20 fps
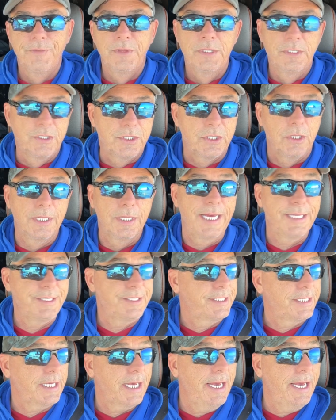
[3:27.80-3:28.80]
So let's
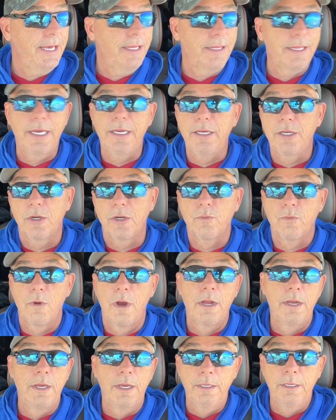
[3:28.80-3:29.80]
say that you're
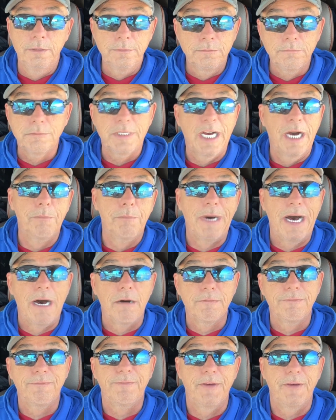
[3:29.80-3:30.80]
running
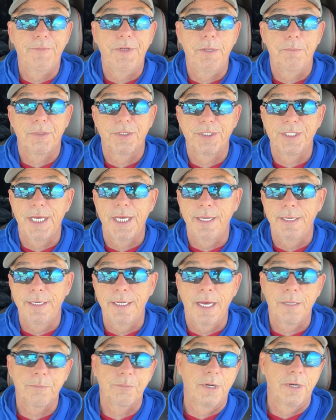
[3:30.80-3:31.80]
about 50%
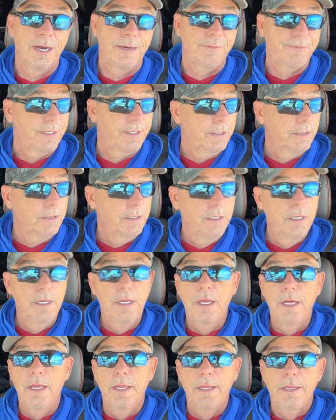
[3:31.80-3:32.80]
net profit.
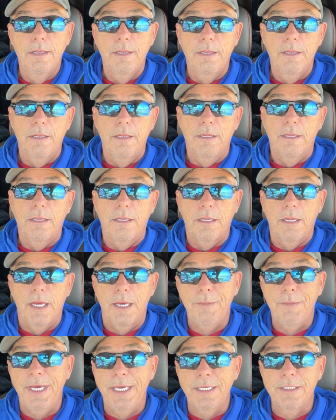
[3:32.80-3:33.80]
That
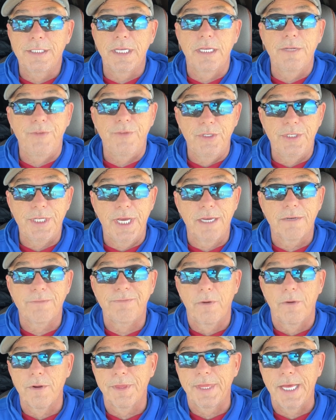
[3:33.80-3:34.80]
means that if you take a
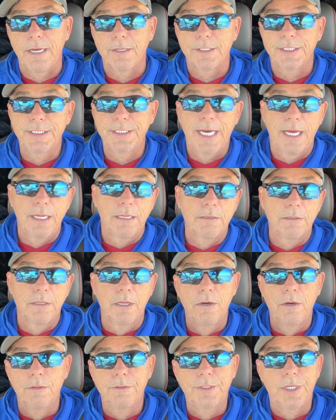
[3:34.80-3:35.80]
$4,000
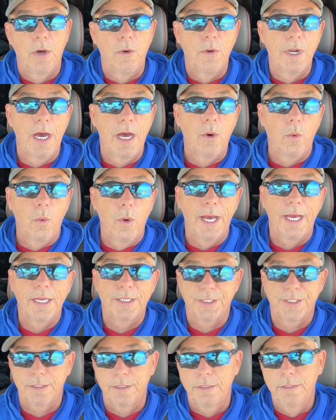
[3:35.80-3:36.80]
load going out
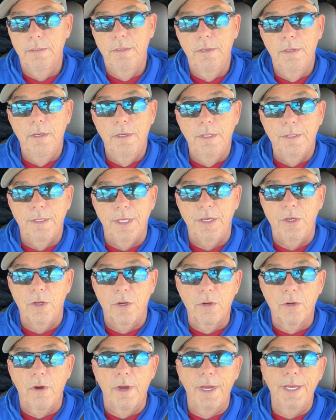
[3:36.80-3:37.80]
west, that you're
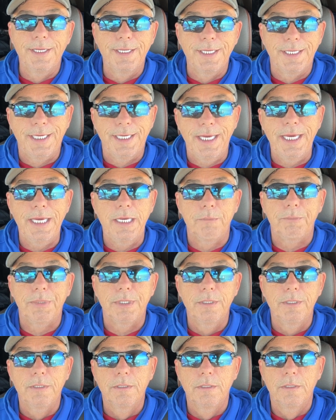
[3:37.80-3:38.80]
going to keep
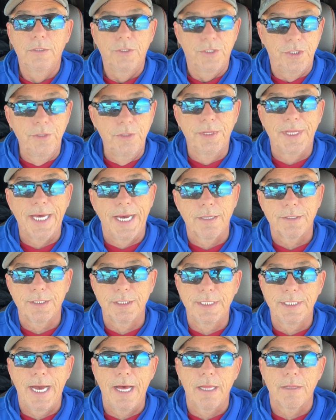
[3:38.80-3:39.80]

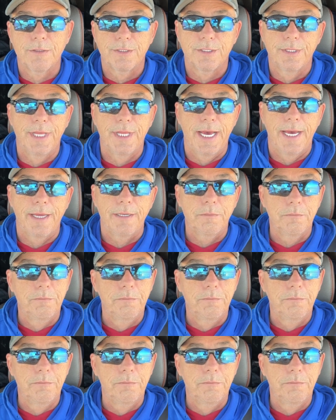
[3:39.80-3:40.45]
$2,000 of that.